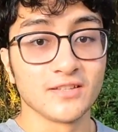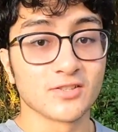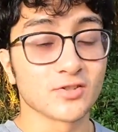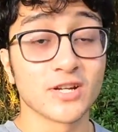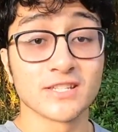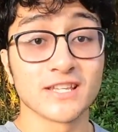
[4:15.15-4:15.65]

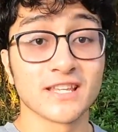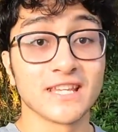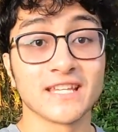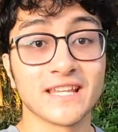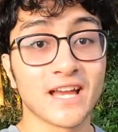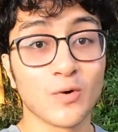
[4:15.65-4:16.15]
It's crazy to
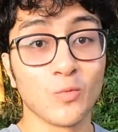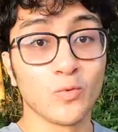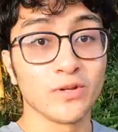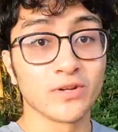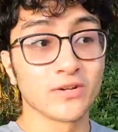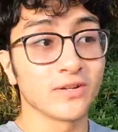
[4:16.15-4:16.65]
think that
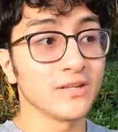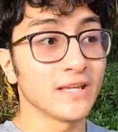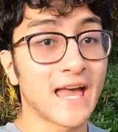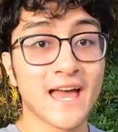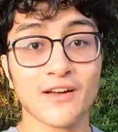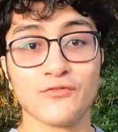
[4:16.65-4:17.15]
we're
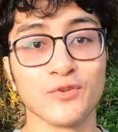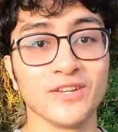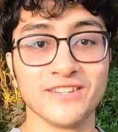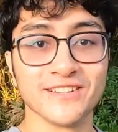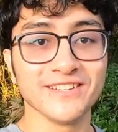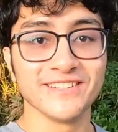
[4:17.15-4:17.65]
halfway
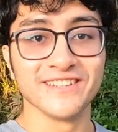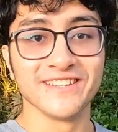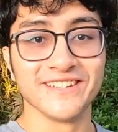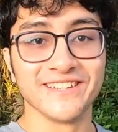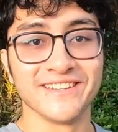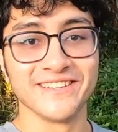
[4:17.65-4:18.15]
done.
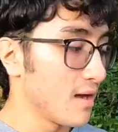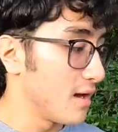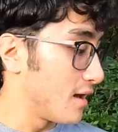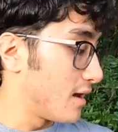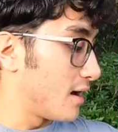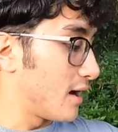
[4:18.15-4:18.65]

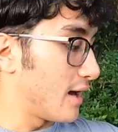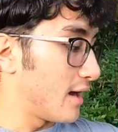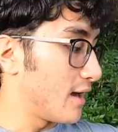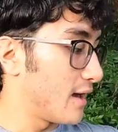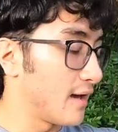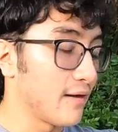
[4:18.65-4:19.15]
I
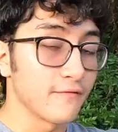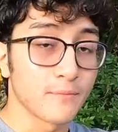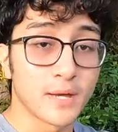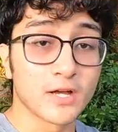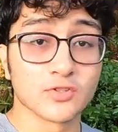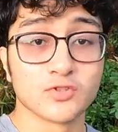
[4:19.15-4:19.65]
have
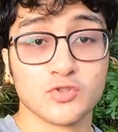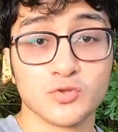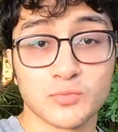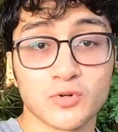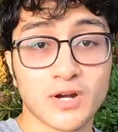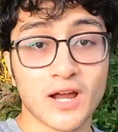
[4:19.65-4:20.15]
about 2
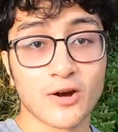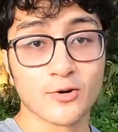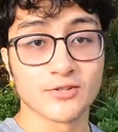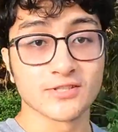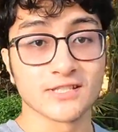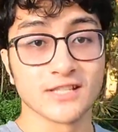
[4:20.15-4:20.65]
more
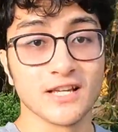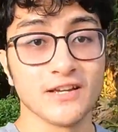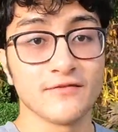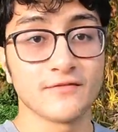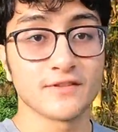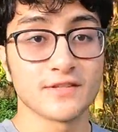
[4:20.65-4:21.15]
hours
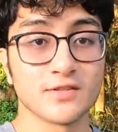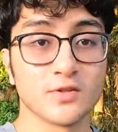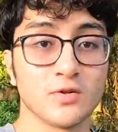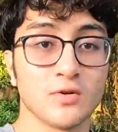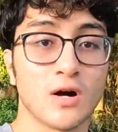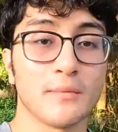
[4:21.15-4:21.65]
left,
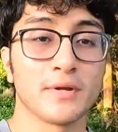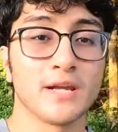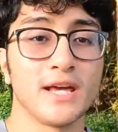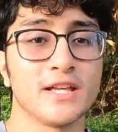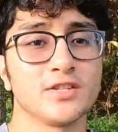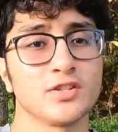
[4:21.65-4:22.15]
so I'm gonna
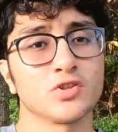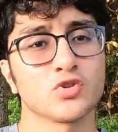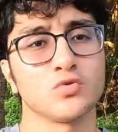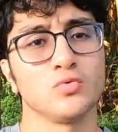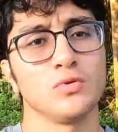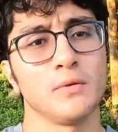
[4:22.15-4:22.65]
head to the
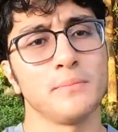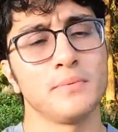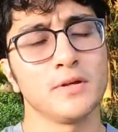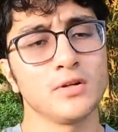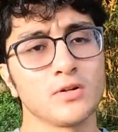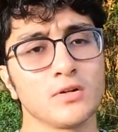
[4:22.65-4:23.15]
school a
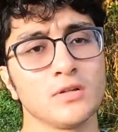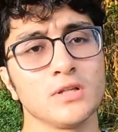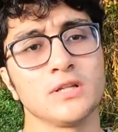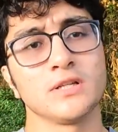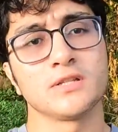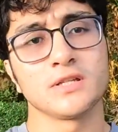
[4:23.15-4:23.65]
bit
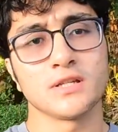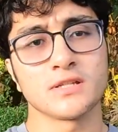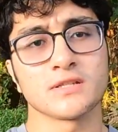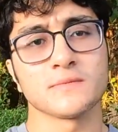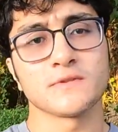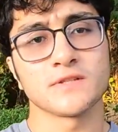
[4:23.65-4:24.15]
early to get
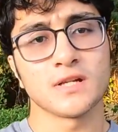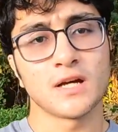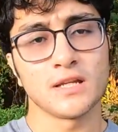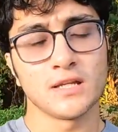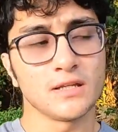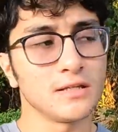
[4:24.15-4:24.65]
some
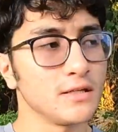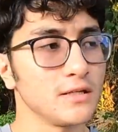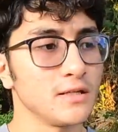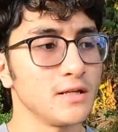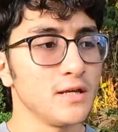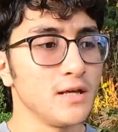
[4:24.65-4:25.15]
studying
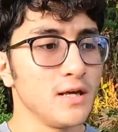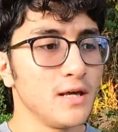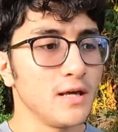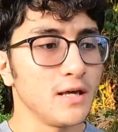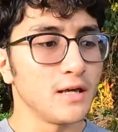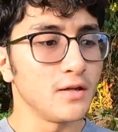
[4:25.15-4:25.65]
in
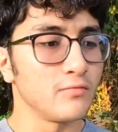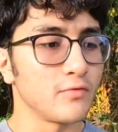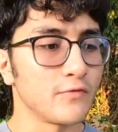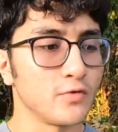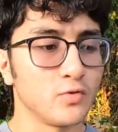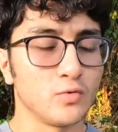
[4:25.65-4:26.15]
and
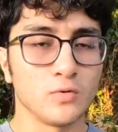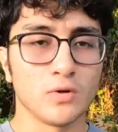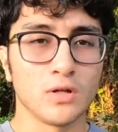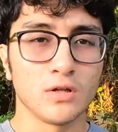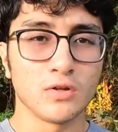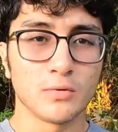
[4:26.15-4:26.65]
review
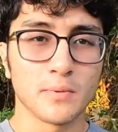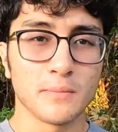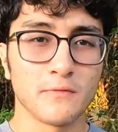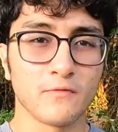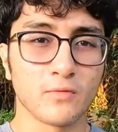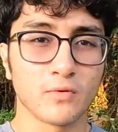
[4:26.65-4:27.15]
a little
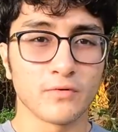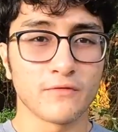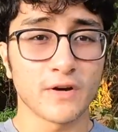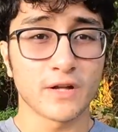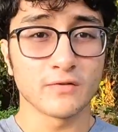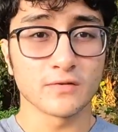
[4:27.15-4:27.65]
bit before the
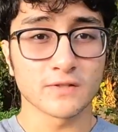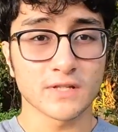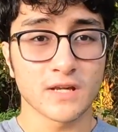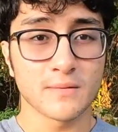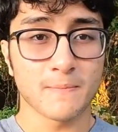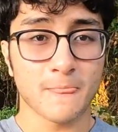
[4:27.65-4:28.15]
final
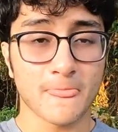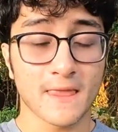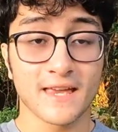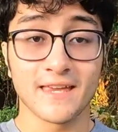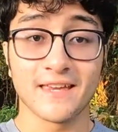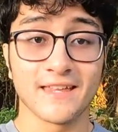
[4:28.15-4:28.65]
exam,
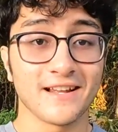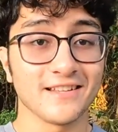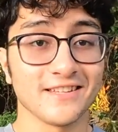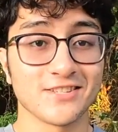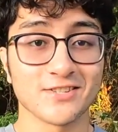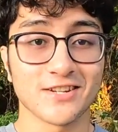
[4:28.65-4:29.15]
and I'll
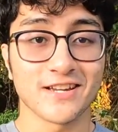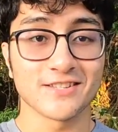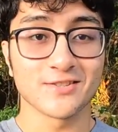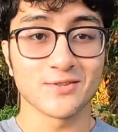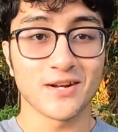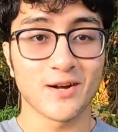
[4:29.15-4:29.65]
let you
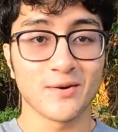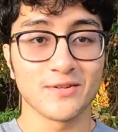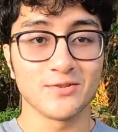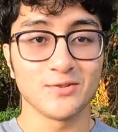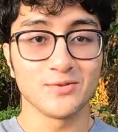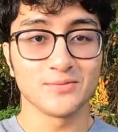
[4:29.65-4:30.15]
guys know how I
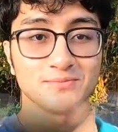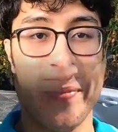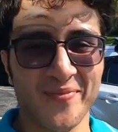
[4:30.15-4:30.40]
do.